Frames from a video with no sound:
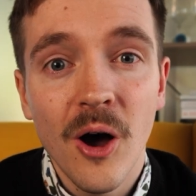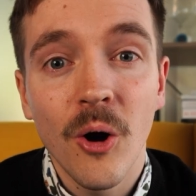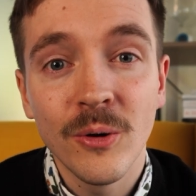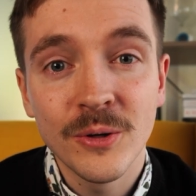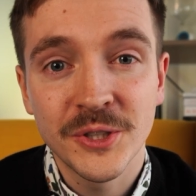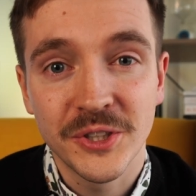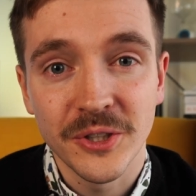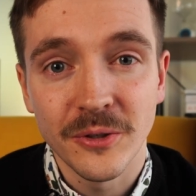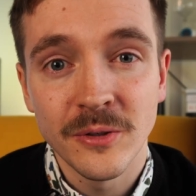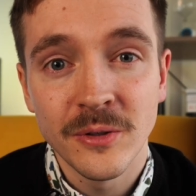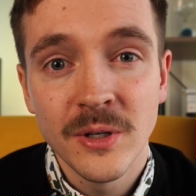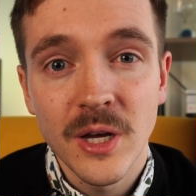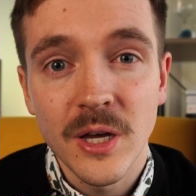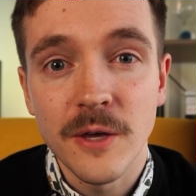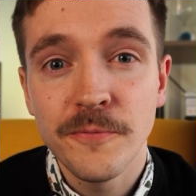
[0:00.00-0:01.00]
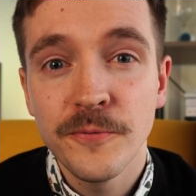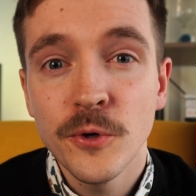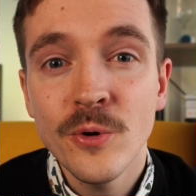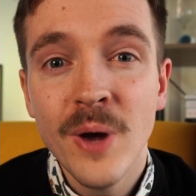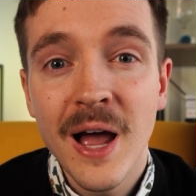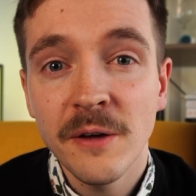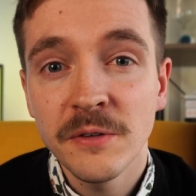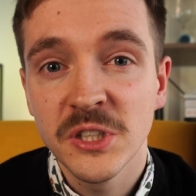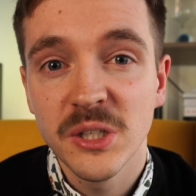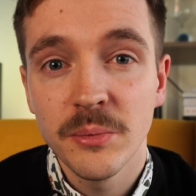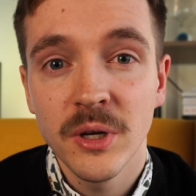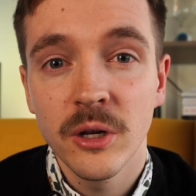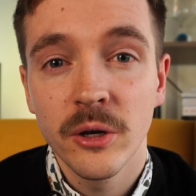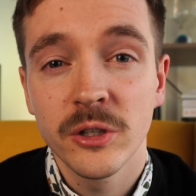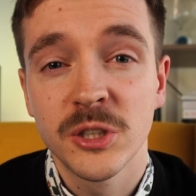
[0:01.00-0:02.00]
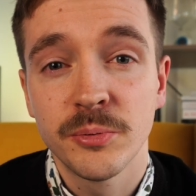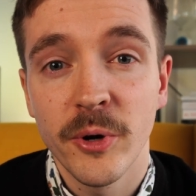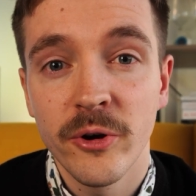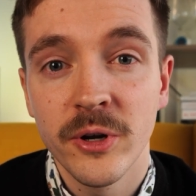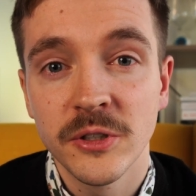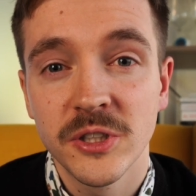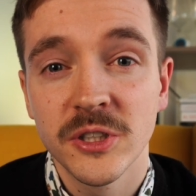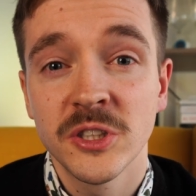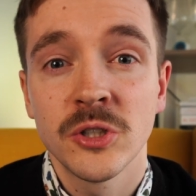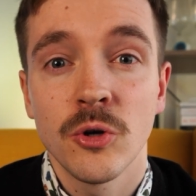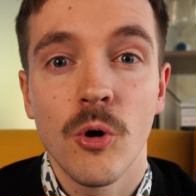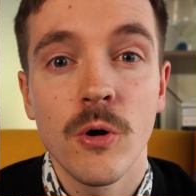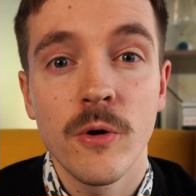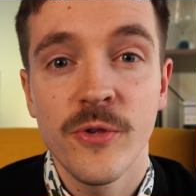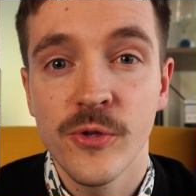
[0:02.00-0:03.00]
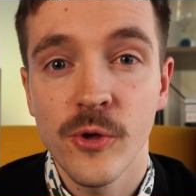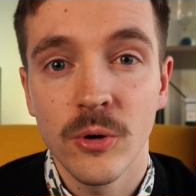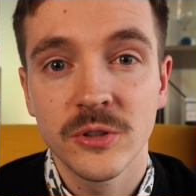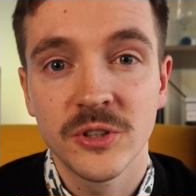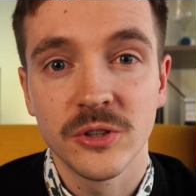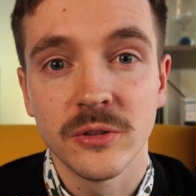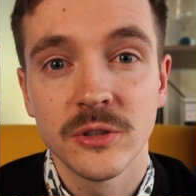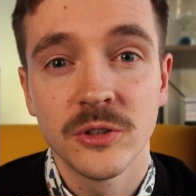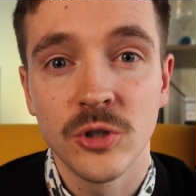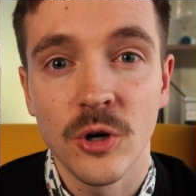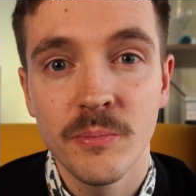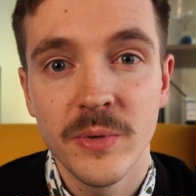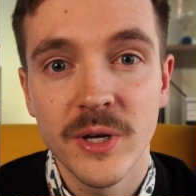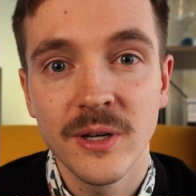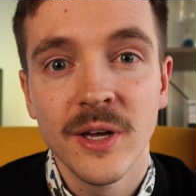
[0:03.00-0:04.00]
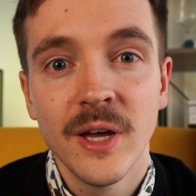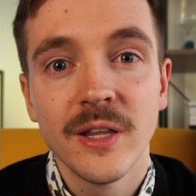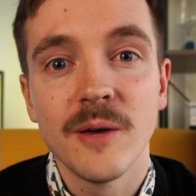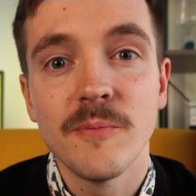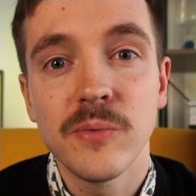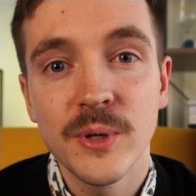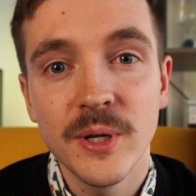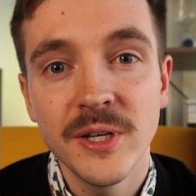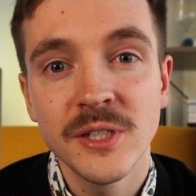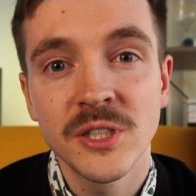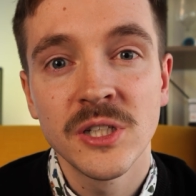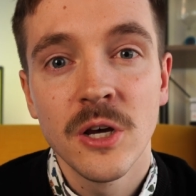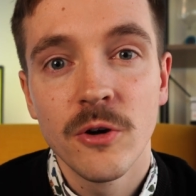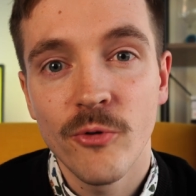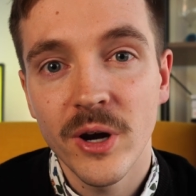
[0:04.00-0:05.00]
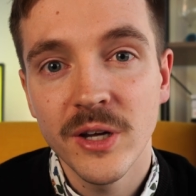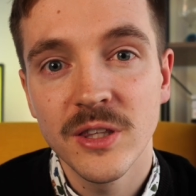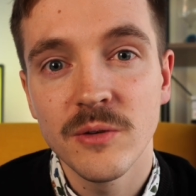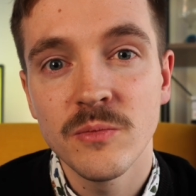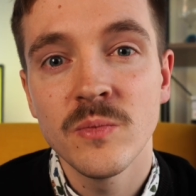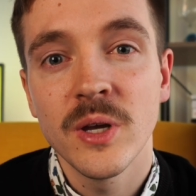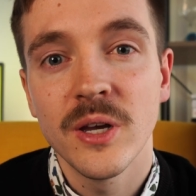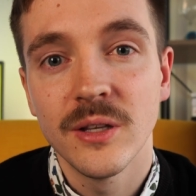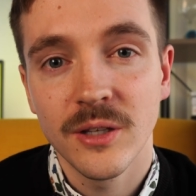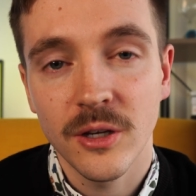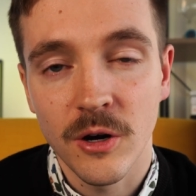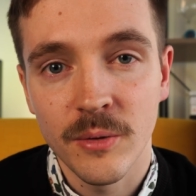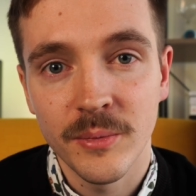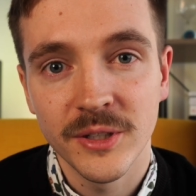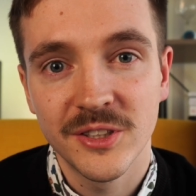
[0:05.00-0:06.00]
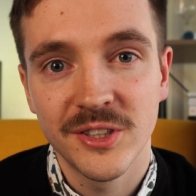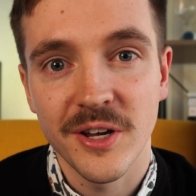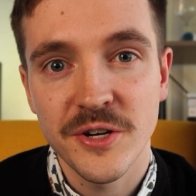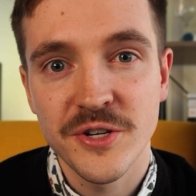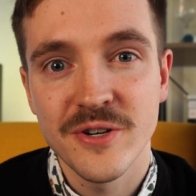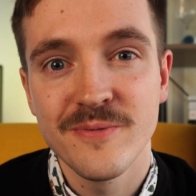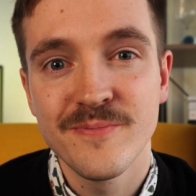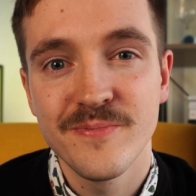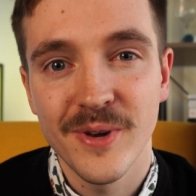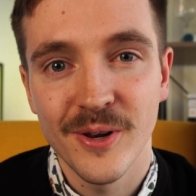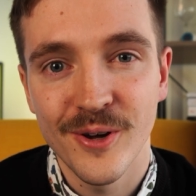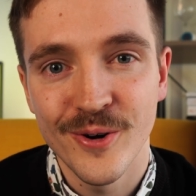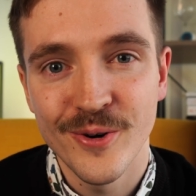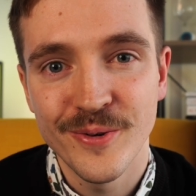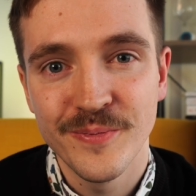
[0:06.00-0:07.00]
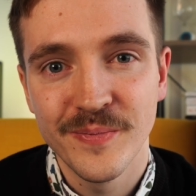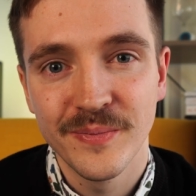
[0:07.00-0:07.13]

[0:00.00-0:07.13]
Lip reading: Also, if you have similar experiences or thoughts on the topic, then please write them in the comment section below.